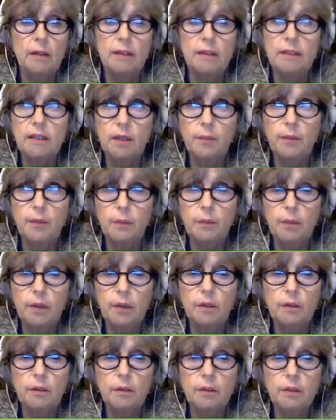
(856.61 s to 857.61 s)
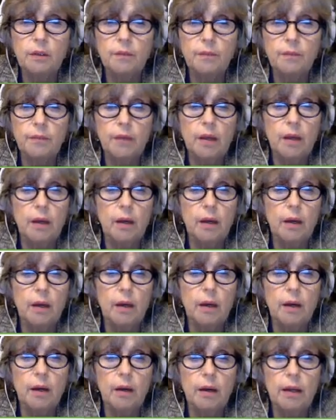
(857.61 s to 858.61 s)
Skipping meals
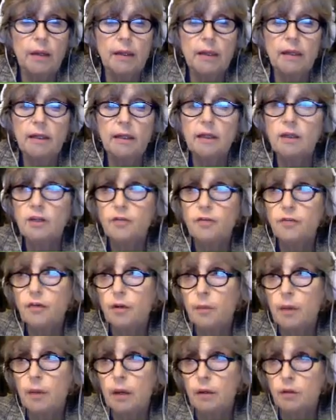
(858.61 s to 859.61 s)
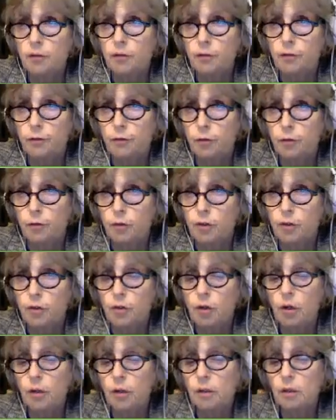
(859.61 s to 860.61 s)
and eating different amounts of food.
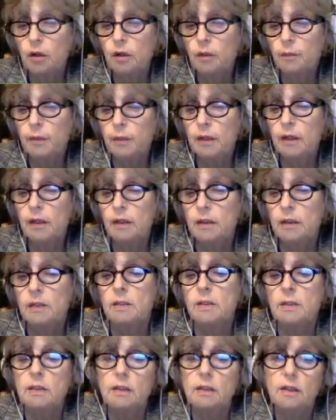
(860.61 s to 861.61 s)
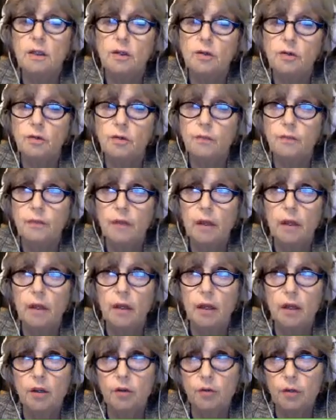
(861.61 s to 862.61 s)
So not being consistent in your
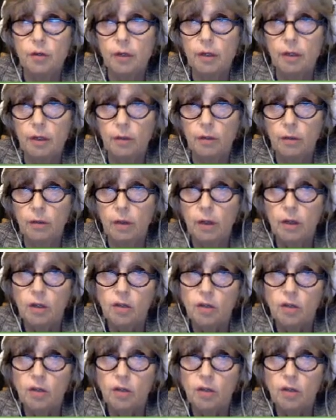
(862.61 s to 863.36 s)
eating.